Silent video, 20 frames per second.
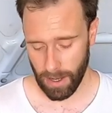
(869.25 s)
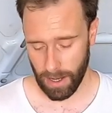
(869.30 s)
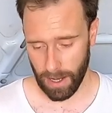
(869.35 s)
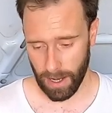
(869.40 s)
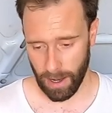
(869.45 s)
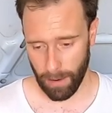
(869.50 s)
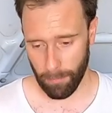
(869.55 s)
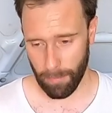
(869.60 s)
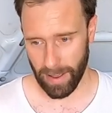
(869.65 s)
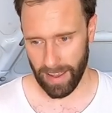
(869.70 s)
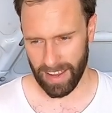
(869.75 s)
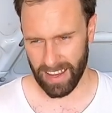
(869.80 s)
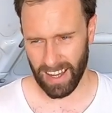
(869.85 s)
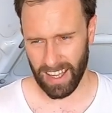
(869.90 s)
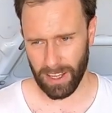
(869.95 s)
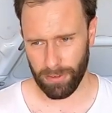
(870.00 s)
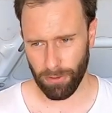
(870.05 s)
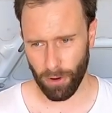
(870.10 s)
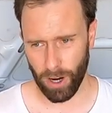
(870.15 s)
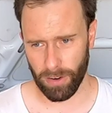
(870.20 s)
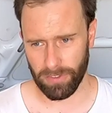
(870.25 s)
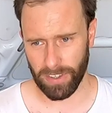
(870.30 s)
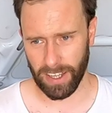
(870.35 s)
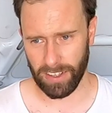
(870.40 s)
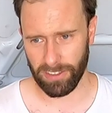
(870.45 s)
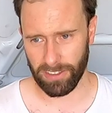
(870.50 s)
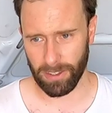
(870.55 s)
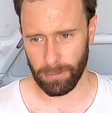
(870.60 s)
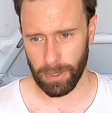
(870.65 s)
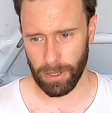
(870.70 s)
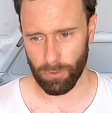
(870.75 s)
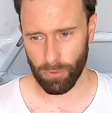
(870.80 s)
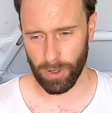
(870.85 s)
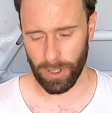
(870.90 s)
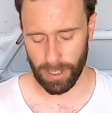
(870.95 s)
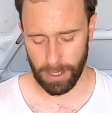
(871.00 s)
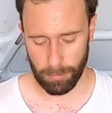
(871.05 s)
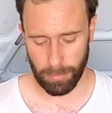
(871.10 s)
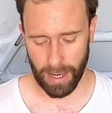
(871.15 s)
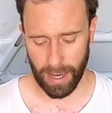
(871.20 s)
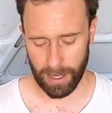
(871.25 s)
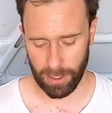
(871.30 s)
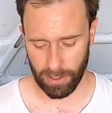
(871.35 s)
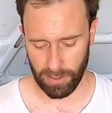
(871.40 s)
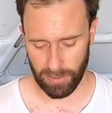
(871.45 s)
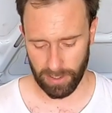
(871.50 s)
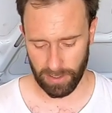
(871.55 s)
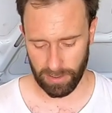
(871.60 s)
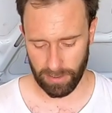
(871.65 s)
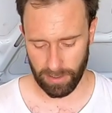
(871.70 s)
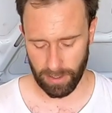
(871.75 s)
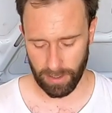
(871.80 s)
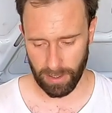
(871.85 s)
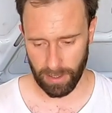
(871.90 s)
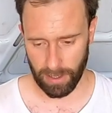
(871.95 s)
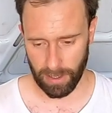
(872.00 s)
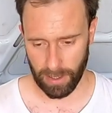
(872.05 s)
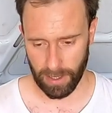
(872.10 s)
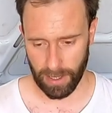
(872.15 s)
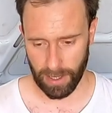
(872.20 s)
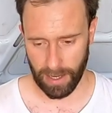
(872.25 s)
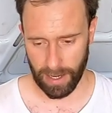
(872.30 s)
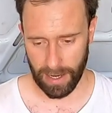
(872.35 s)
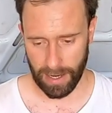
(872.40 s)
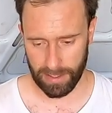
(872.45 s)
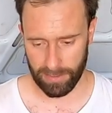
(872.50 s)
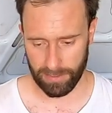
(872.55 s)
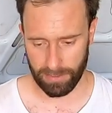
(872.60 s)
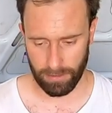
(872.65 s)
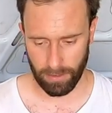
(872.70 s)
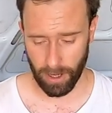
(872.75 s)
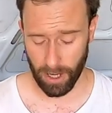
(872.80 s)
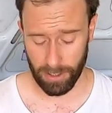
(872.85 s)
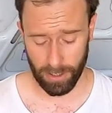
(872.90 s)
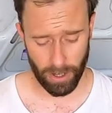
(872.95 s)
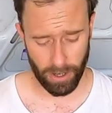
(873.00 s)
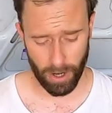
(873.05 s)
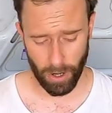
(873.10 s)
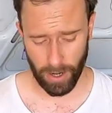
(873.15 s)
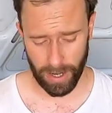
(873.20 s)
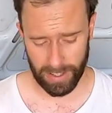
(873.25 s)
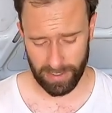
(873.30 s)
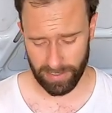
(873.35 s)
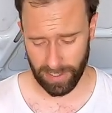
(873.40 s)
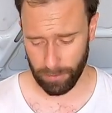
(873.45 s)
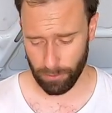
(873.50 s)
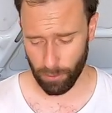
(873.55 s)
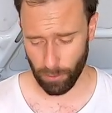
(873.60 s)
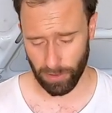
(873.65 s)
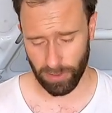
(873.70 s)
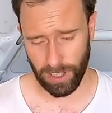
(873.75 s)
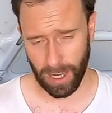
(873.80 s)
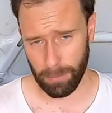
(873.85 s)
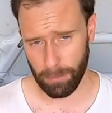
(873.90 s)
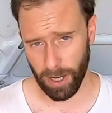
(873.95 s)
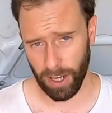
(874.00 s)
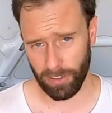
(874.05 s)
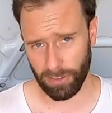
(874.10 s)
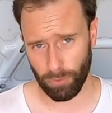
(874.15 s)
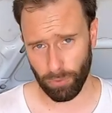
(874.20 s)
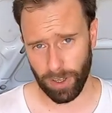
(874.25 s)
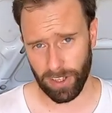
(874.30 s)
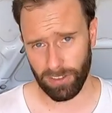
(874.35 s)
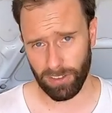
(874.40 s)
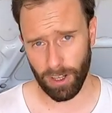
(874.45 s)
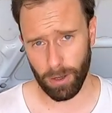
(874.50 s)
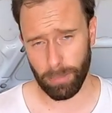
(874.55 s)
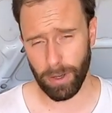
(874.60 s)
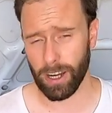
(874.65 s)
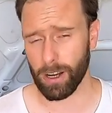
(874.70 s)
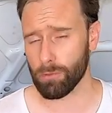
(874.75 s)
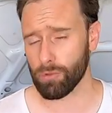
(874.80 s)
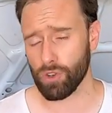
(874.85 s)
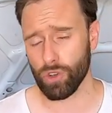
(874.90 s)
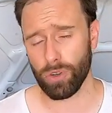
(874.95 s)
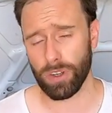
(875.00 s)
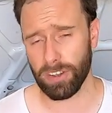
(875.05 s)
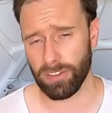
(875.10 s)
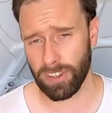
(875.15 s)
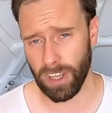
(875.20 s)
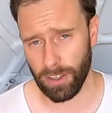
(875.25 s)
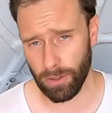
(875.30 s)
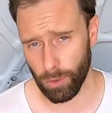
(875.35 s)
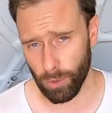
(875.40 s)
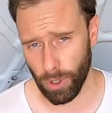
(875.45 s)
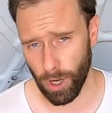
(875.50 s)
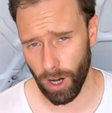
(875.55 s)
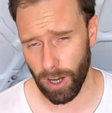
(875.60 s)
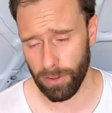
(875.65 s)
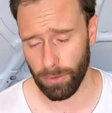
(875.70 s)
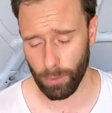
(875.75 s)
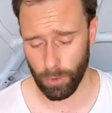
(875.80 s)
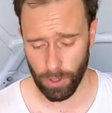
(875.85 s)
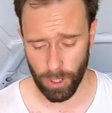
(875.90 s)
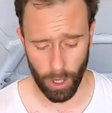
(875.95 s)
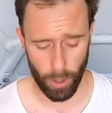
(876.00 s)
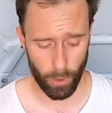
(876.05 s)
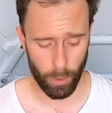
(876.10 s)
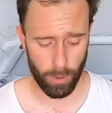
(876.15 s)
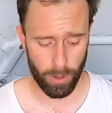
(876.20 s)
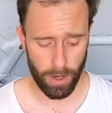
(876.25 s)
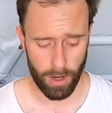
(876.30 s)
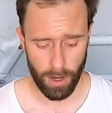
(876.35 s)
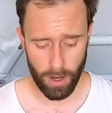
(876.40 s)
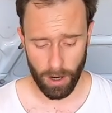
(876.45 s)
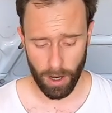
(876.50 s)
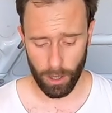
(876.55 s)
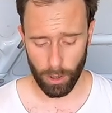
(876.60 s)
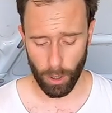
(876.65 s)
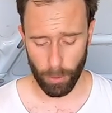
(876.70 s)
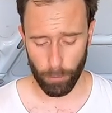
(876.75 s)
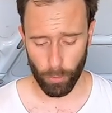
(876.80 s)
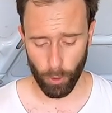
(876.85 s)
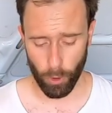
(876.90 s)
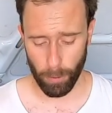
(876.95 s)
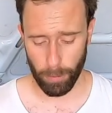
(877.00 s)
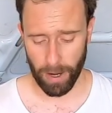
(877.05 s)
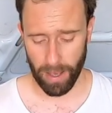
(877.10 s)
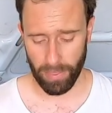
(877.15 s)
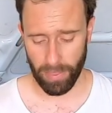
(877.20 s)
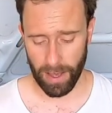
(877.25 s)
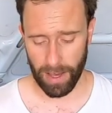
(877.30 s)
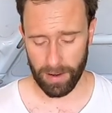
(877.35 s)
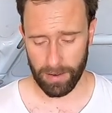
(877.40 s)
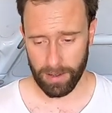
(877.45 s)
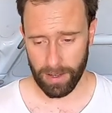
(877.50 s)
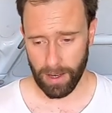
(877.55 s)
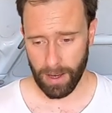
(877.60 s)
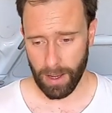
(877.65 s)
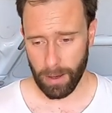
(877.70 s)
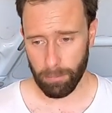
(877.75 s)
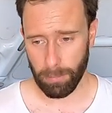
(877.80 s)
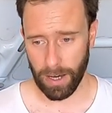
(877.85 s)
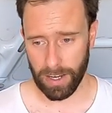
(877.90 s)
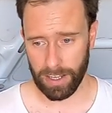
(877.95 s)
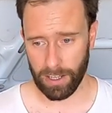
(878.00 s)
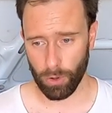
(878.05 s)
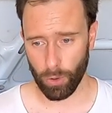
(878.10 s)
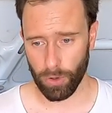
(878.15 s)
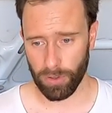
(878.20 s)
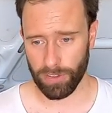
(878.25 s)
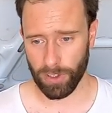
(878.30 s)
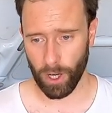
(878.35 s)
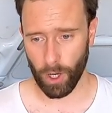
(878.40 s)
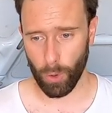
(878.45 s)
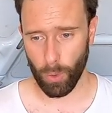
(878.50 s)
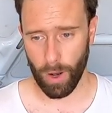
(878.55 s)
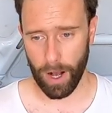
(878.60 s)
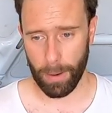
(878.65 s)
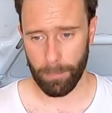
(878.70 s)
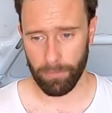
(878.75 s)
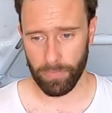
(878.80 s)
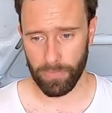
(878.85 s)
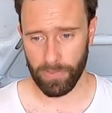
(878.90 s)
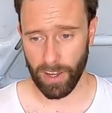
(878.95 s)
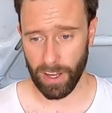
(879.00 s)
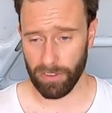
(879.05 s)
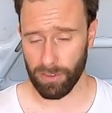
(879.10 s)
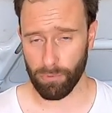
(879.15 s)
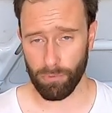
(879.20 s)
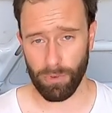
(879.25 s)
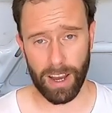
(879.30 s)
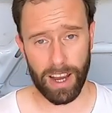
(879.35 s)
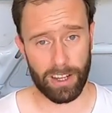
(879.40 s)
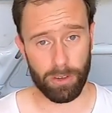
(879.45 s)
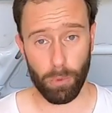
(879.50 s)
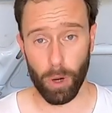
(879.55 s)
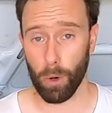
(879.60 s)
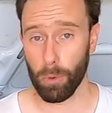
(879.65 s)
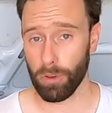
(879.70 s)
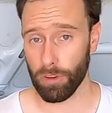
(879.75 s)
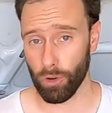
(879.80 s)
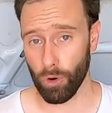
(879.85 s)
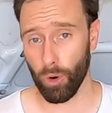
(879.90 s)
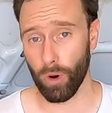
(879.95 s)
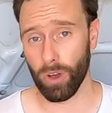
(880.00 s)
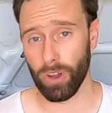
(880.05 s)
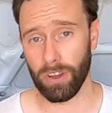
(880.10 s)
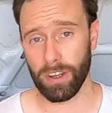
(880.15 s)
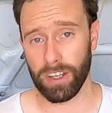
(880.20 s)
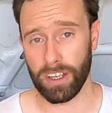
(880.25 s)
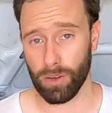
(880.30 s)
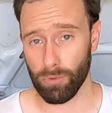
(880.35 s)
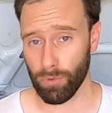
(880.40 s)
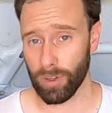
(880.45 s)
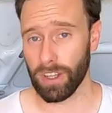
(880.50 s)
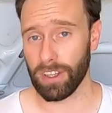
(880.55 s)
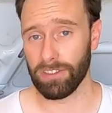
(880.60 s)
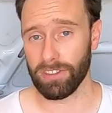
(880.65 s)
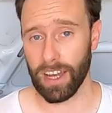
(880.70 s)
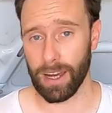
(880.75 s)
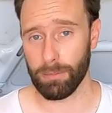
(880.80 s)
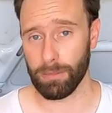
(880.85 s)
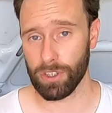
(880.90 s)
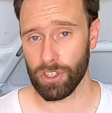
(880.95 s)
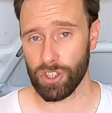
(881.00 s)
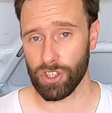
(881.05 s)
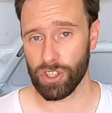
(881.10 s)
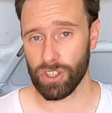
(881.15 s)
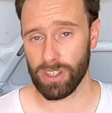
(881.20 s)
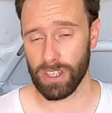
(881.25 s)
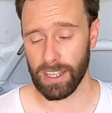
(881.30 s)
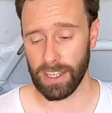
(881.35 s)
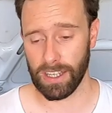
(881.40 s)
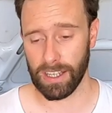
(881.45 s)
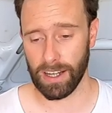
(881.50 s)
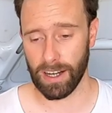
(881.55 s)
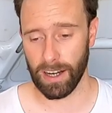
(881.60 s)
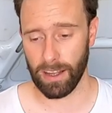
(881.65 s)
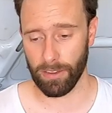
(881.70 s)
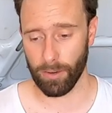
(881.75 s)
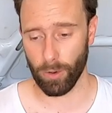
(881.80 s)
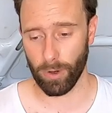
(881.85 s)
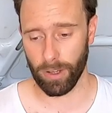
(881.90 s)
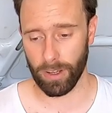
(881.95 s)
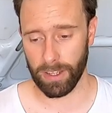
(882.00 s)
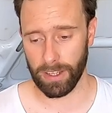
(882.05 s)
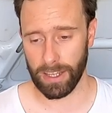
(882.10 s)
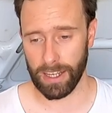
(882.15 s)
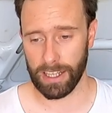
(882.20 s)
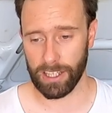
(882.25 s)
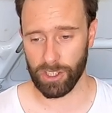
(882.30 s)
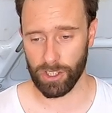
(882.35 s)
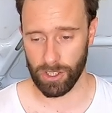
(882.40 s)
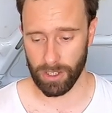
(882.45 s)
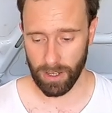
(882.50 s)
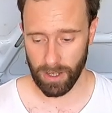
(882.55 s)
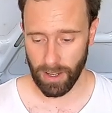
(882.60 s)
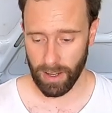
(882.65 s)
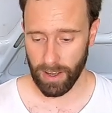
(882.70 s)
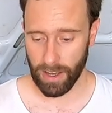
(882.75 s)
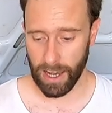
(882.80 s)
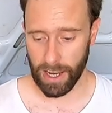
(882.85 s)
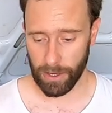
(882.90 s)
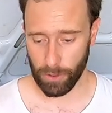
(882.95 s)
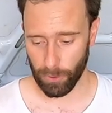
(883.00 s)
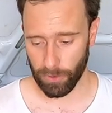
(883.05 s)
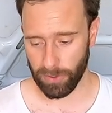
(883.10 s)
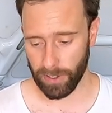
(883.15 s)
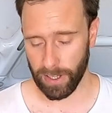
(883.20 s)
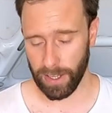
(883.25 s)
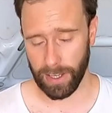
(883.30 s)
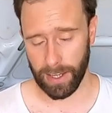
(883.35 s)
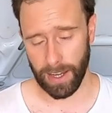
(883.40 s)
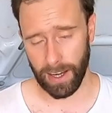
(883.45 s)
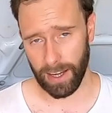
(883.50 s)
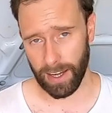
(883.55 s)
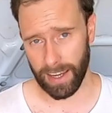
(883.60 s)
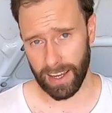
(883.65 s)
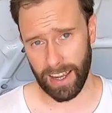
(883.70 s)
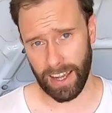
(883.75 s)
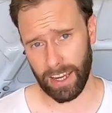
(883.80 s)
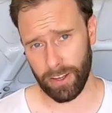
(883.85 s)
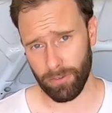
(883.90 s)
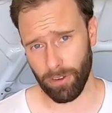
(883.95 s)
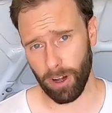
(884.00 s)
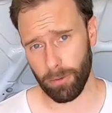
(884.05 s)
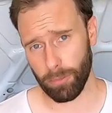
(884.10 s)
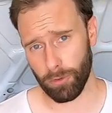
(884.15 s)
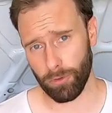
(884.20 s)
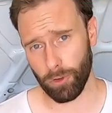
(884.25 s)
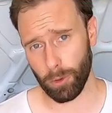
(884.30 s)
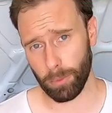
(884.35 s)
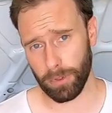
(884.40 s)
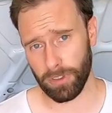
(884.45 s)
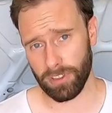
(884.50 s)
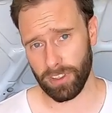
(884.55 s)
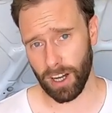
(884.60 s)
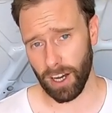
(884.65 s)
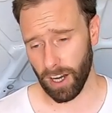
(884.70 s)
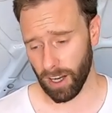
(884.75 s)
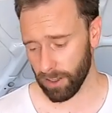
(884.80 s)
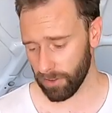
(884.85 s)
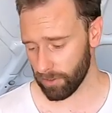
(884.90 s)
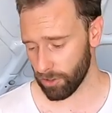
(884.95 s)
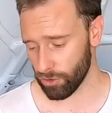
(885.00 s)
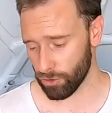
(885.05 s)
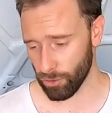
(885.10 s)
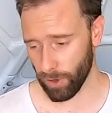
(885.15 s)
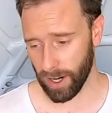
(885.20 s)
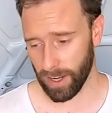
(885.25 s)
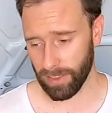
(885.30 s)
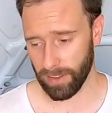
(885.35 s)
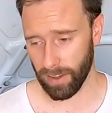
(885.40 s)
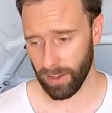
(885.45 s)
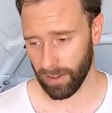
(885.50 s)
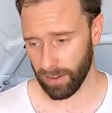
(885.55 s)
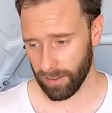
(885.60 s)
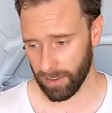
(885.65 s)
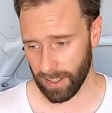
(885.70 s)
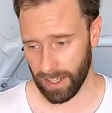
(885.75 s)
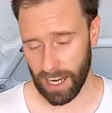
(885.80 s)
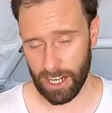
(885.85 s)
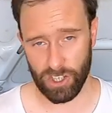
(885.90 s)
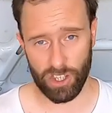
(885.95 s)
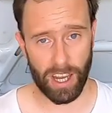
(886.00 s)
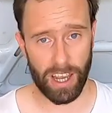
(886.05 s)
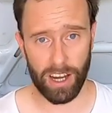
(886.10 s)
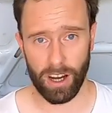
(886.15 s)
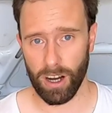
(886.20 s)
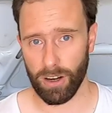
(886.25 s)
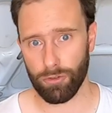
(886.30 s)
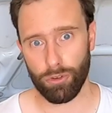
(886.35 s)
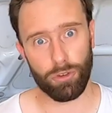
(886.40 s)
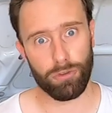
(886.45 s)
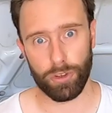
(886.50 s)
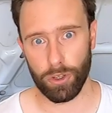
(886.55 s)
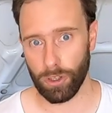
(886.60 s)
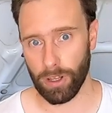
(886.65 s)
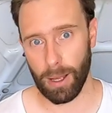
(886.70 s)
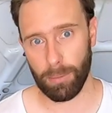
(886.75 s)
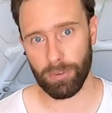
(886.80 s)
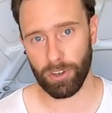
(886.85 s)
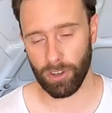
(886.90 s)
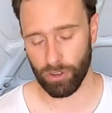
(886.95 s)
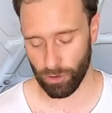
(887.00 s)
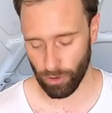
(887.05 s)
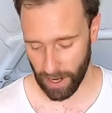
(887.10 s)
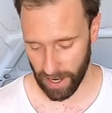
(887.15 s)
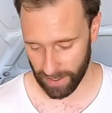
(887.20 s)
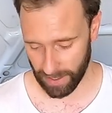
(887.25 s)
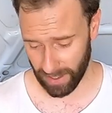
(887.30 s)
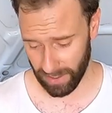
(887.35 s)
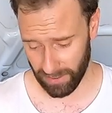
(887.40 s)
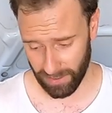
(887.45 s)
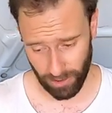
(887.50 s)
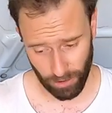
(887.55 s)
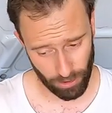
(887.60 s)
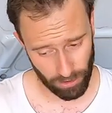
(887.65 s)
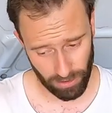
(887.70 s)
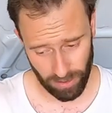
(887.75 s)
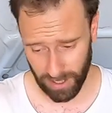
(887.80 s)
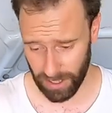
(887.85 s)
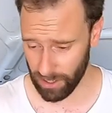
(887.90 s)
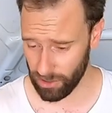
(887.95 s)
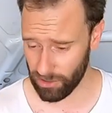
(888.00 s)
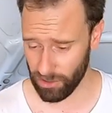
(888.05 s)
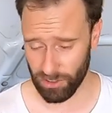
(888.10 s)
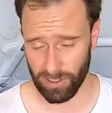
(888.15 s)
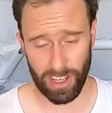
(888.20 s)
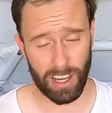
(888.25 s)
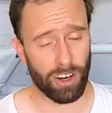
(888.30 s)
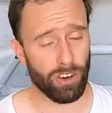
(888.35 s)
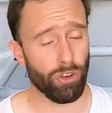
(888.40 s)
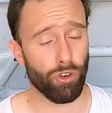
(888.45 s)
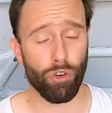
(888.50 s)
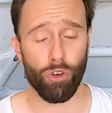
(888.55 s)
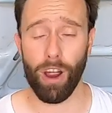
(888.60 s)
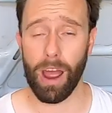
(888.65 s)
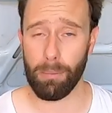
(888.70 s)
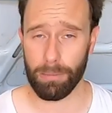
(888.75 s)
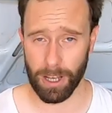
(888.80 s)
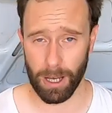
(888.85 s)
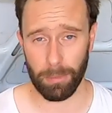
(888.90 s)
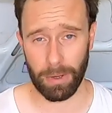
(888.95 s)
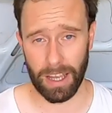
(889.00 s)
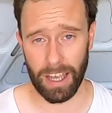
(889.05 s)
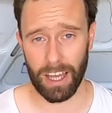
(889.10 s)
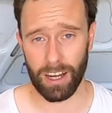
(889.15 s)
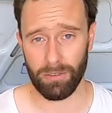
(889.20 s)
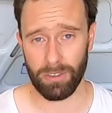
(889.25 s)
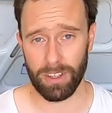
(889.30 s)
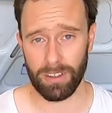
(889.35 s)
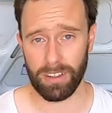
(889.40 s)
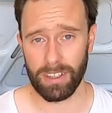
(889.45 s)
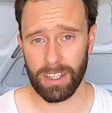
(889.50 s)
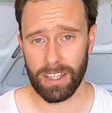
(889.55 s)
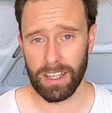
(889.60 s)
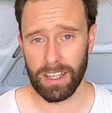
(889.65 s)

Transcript: Um, E85 tends to be really bad because it it, I don't know. It seems to escape past the rings a lot better. I'm sure there's technical guys that would know a lot more about that. But it also um, doesn't react well with the oil and it can really damage the, uh, the oil in the engine. And you'll see uh, E85 performance cars, you drain the, the catch can after a few laps on a track and seriously you just get crap coming out of it.